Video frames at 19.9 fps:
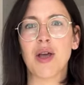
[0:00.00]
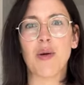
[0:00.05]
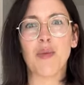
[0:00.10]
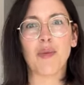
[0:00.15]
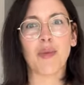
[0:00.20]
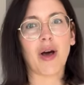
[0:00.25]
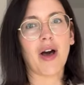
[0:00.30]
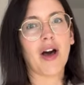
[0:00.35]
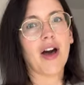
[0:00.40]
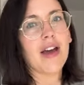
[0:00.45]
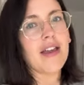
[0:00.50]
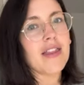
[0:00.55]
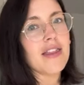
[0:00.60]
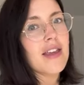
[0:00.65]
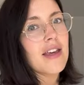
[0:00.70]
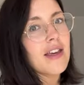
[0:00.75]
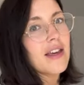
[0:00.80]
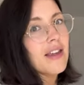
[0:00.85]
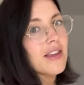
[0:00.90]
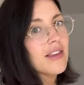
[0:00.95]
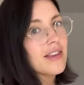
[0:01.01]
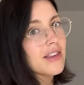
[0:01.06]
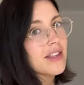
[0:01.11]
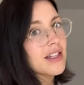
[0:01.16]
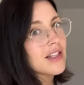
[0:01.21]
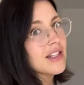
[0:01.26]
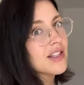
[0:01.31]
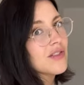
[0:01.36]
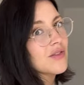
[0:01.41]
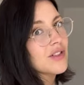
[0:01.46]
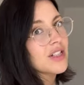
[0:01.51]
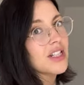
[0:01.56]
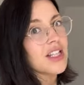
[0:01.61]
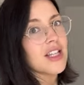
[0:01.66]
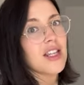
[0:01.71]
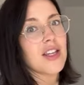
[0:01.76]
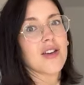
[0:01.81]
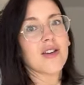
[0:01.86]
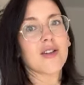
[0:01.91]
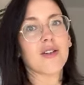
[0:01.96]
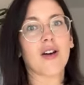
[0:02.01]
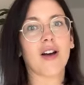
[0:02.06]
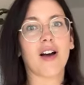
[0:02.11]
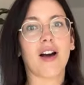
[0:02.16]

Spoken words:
but I think that it's really cute.